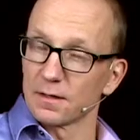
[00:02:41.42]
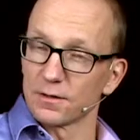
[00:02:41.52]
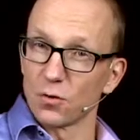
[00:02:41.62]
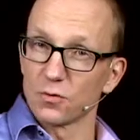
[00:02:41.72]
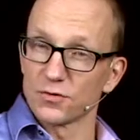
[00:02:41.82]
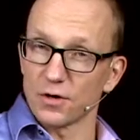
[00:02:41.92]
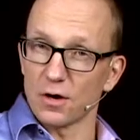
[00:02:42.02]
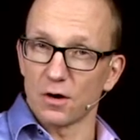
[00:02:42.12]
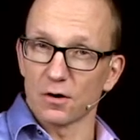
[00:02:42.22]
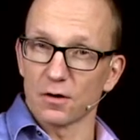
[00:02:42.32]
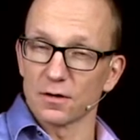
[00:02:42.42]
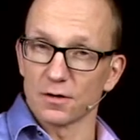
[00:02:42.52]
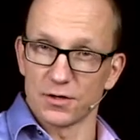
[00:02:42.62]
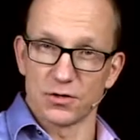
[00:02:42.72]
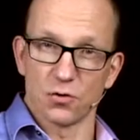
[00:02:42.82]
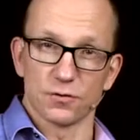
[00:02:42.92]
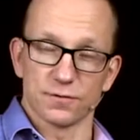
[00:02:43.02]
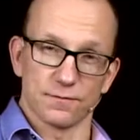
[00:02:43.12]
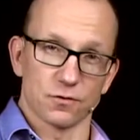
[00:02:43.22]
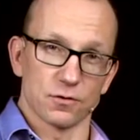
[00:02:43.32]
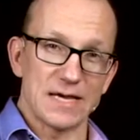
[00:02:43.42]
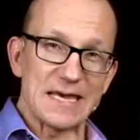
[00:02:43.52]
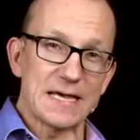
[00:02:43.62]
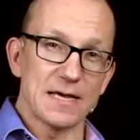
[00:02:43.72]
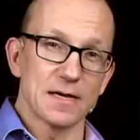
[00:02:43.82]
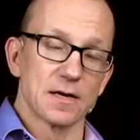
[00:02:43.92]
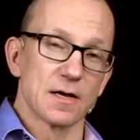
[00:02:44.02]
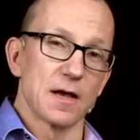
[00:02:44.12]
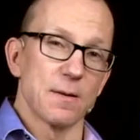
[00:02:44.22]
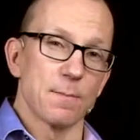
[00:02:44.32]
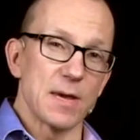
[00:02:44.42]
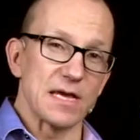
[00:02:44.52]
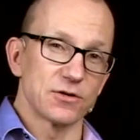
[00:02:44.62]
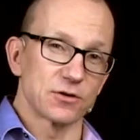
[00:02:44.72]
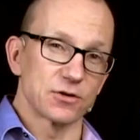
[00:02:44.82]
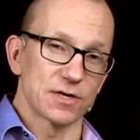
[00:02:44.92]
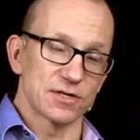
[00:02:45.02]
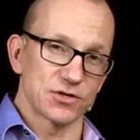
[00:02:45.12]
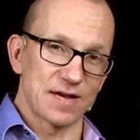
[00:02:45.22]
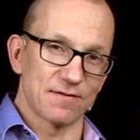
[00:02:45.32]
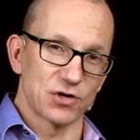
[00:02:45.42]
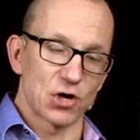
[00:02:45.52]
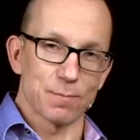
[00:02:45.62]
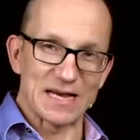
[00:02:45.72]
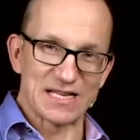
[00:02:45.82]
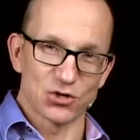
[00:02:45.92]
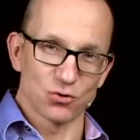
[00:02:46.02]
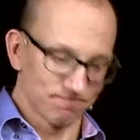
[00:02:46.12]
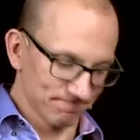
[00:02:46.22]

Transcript: Those are the notes for the E major 7 arpeggio.